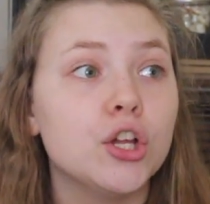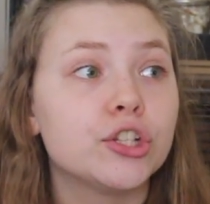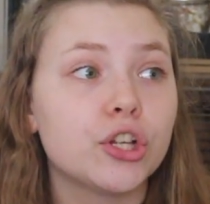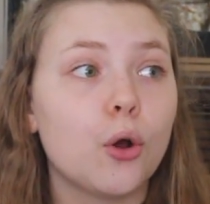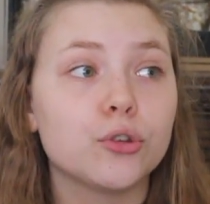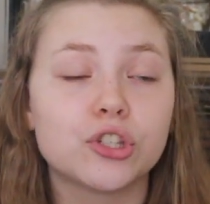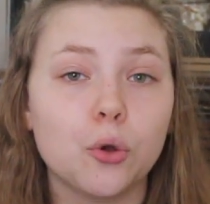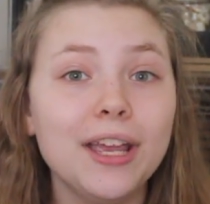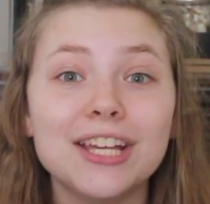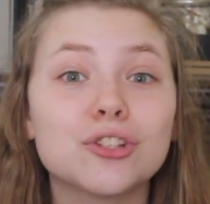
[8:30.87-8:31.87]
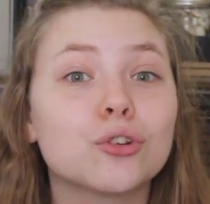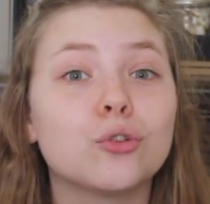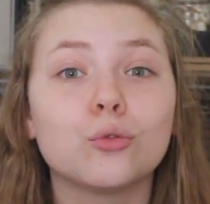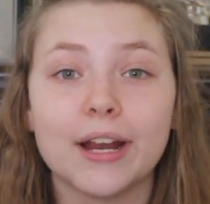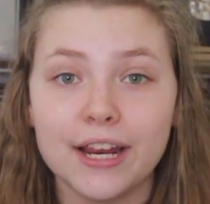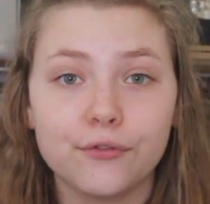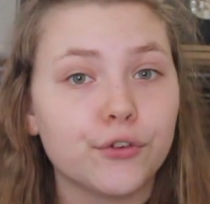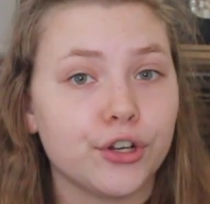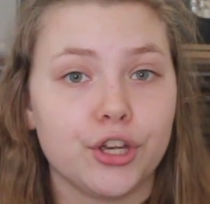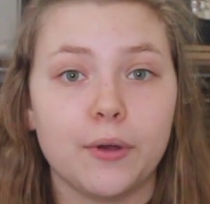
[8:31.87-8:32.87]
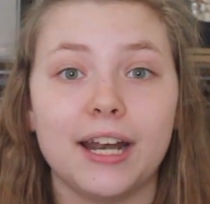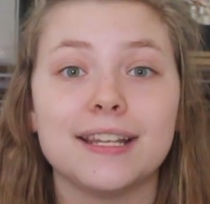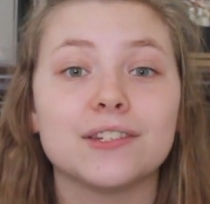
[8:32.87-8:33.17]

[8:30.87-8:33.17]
So soy is great for you and it